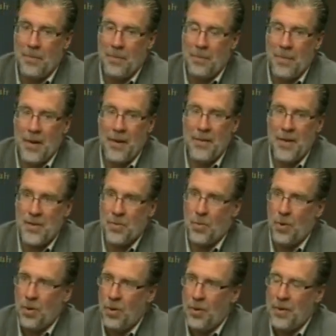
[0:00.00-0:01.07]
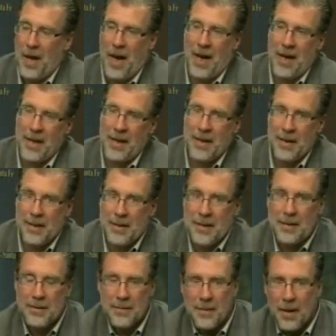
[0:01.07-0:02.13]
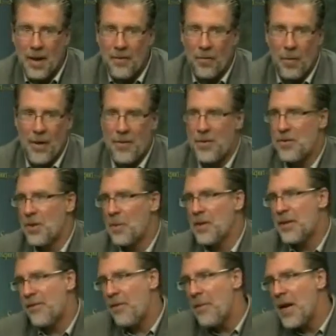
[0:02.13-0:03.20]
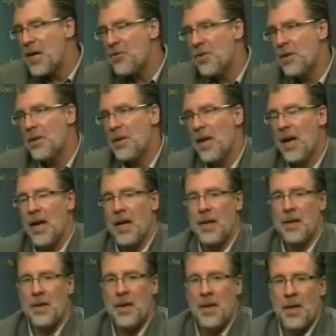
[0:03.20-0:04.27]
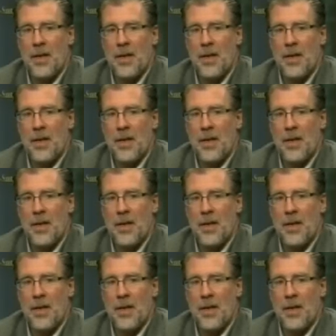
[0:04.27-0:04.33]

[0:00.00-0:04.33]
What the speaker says: But in this world, of where there's so much information and